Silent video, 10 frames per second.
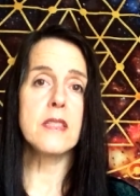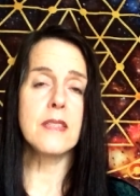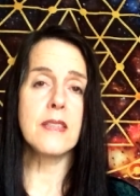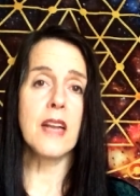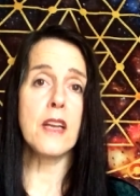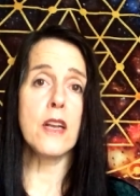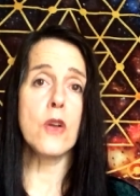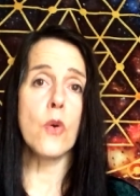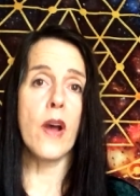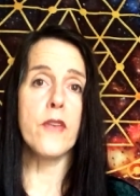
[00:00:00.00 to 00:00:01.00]
The sun can
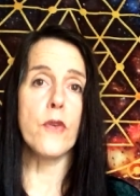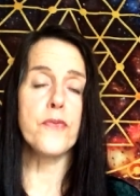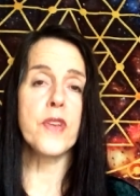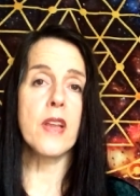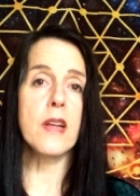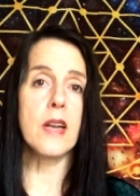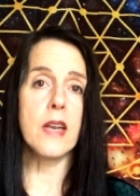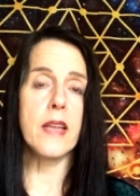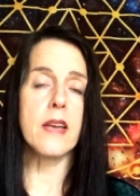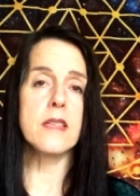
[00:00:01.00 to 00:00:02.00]
quite often
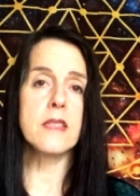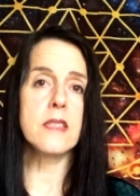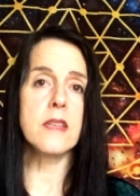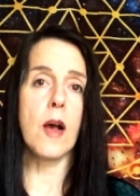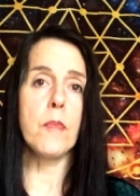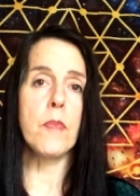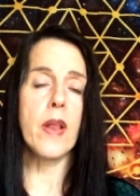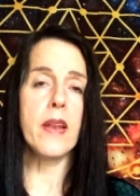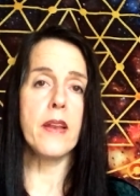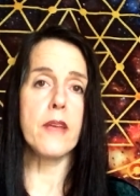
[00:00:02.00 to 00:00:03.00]
clear some
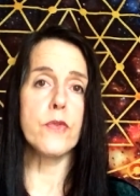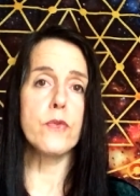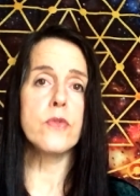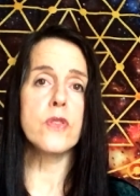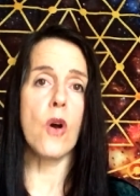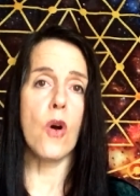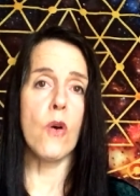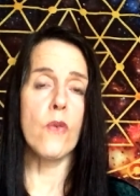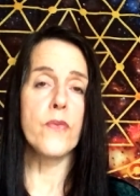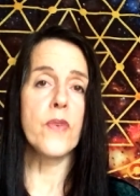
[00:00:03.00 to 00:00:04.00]
levels
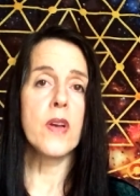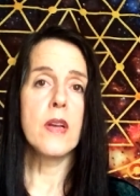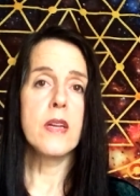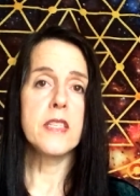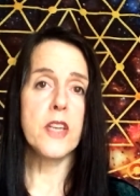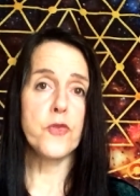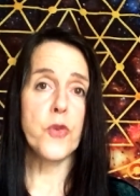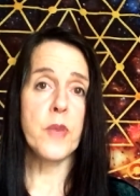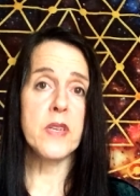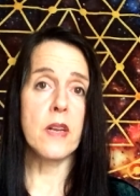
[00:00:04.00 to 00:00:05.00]
of
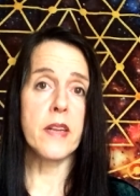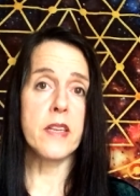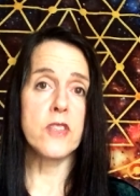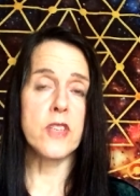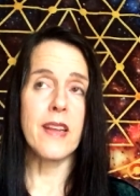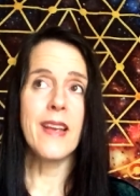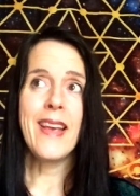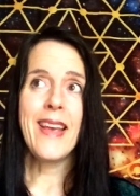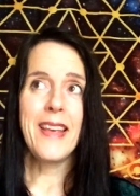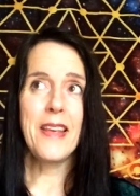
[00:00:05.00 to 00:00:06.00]
detrimental energy.
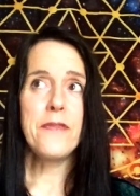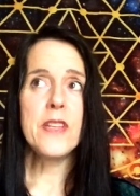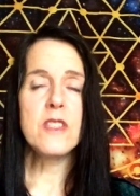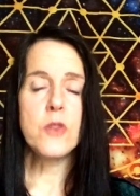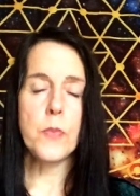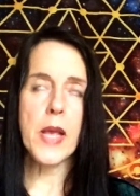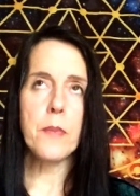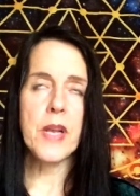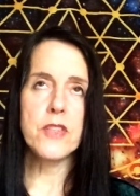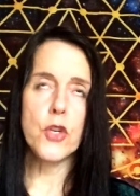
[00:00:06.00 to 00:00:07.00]
If it's the
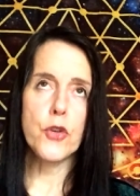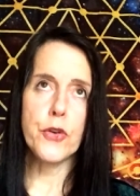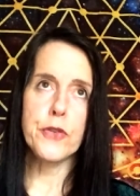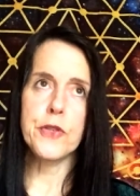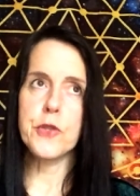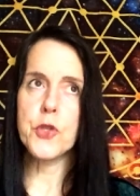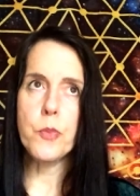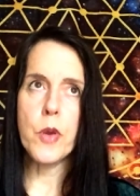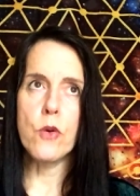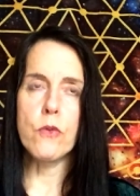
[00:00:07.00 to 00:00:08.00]
black magic curses,
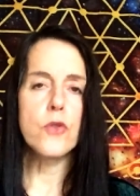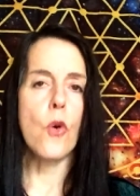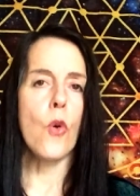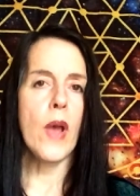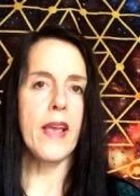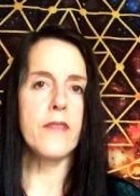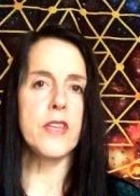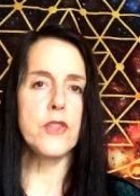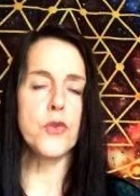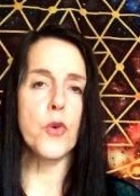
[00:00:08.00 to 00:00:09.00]
spells, or
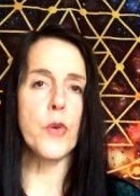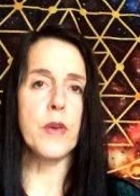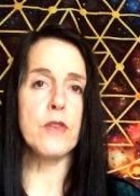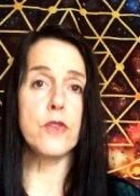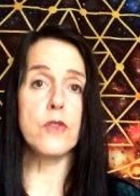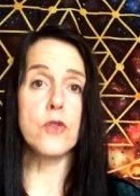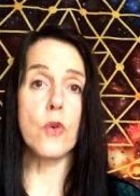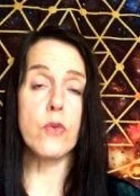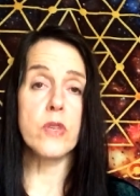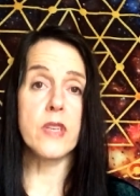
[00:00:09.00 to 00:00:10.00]
heavy strong emotions
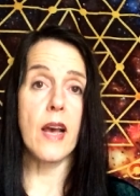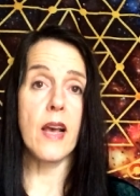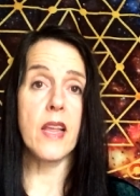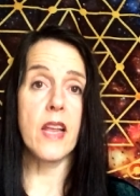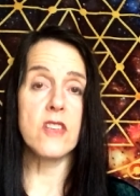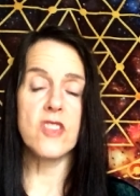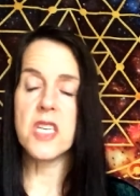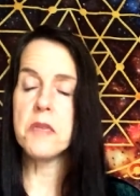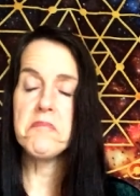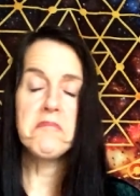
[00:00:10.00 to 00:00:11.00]
or dark
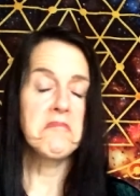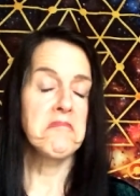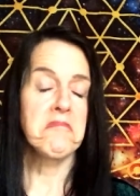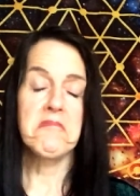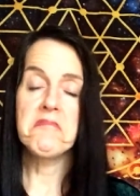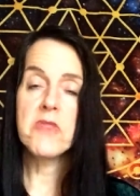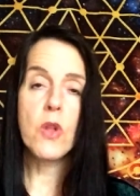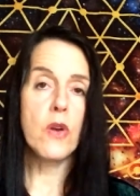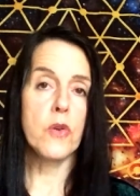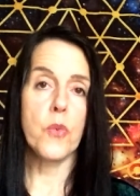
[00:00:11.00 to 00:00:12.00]
energy,
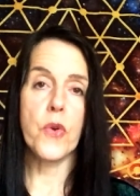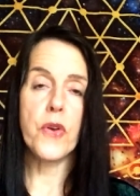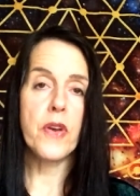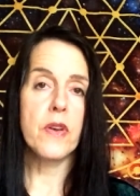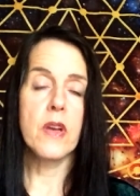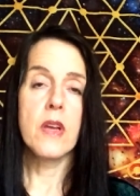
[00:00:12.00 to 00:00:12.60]
not going to work.